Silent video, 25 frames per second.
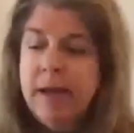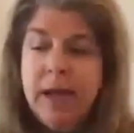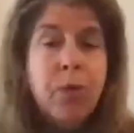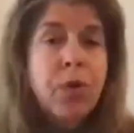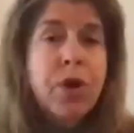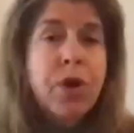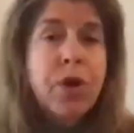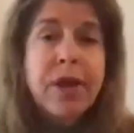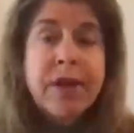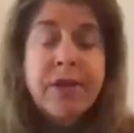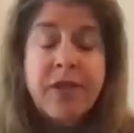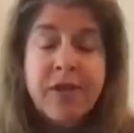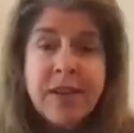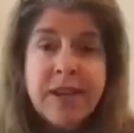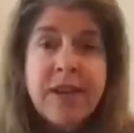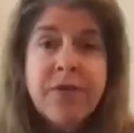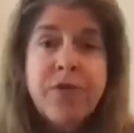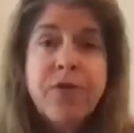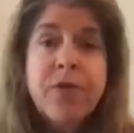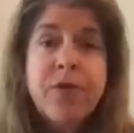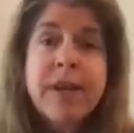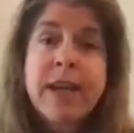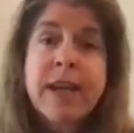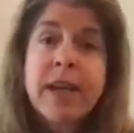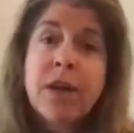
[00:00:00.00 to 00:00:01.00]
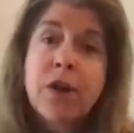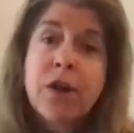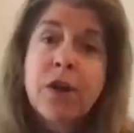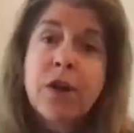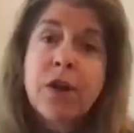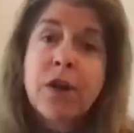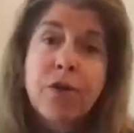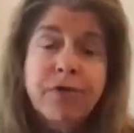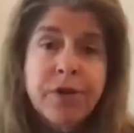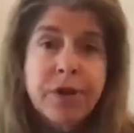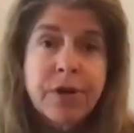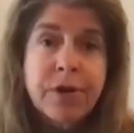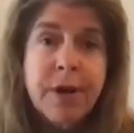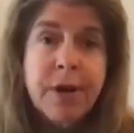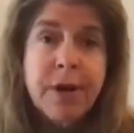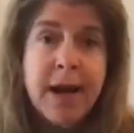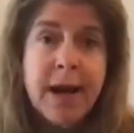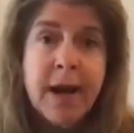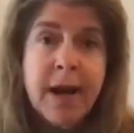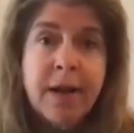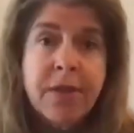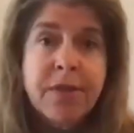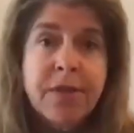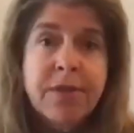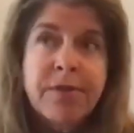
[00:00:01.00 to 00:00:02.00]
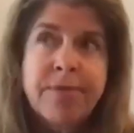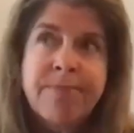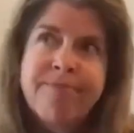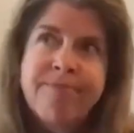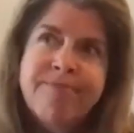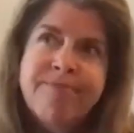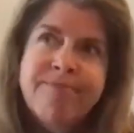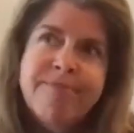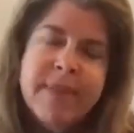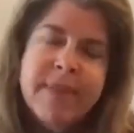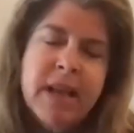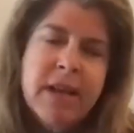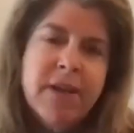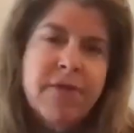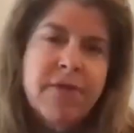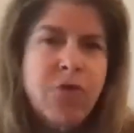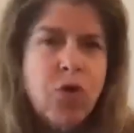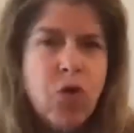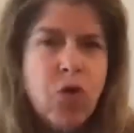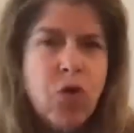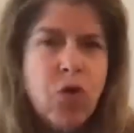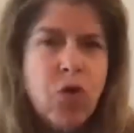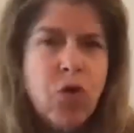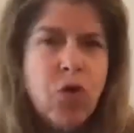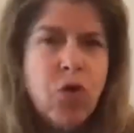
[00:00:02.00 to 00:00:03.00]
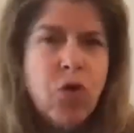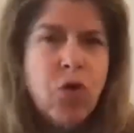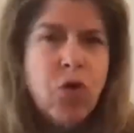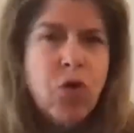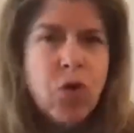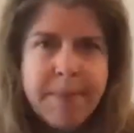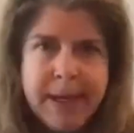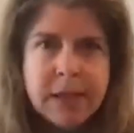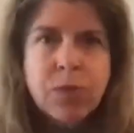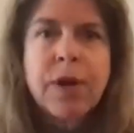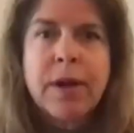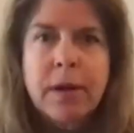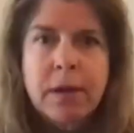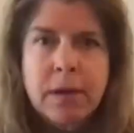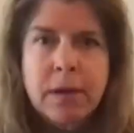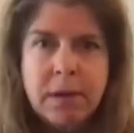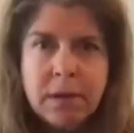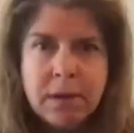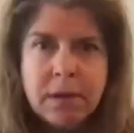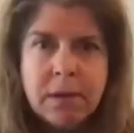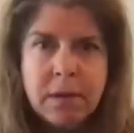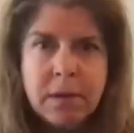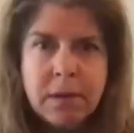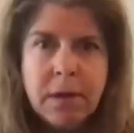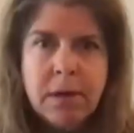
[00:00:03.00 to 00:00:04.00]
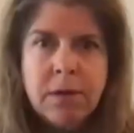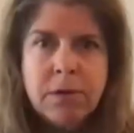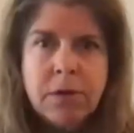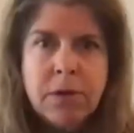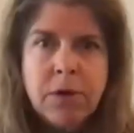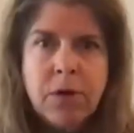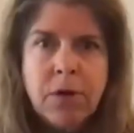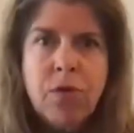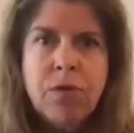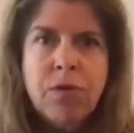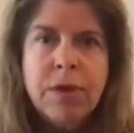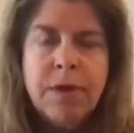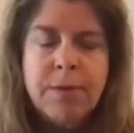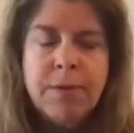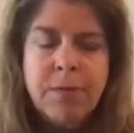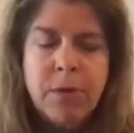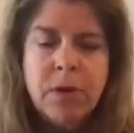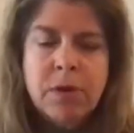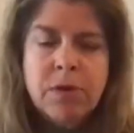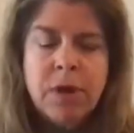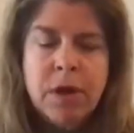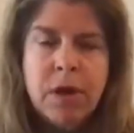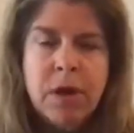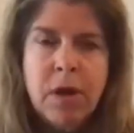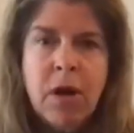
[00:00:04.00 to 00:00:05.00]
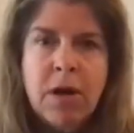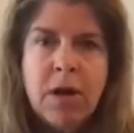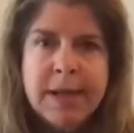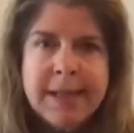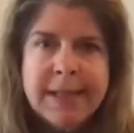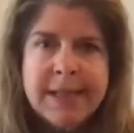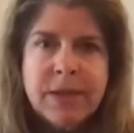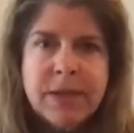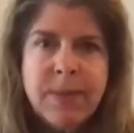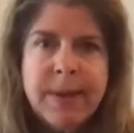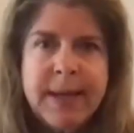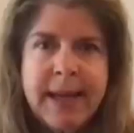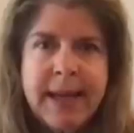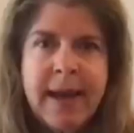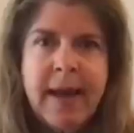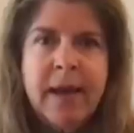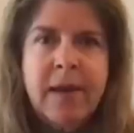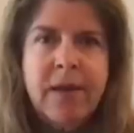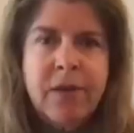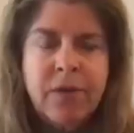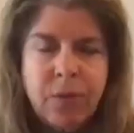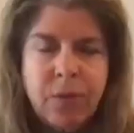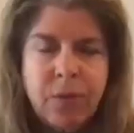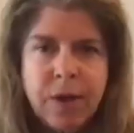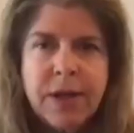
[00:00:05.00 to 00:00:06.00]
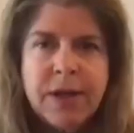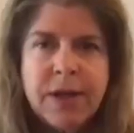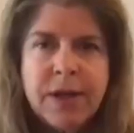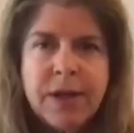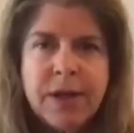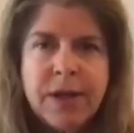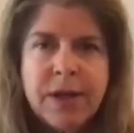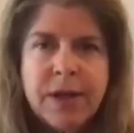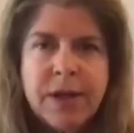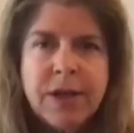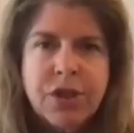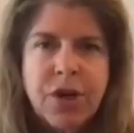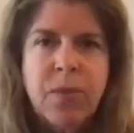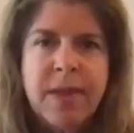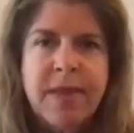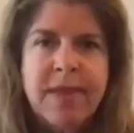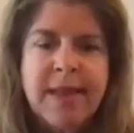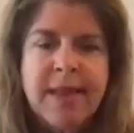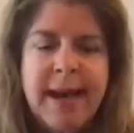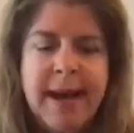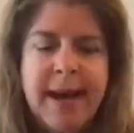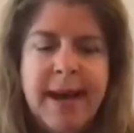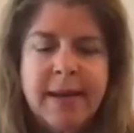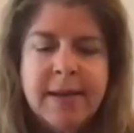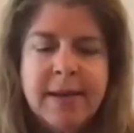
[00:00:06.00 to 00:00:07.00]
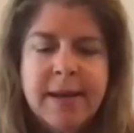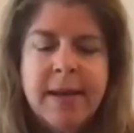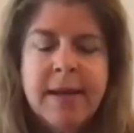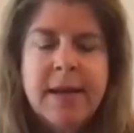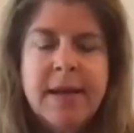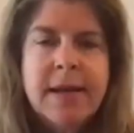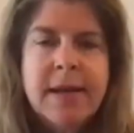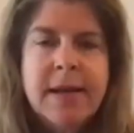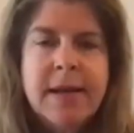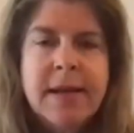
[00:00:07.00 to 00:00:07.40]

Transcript: and we're going to see if we can go for 4 minutes. We're going to go the longest we can, as we're going to start with that.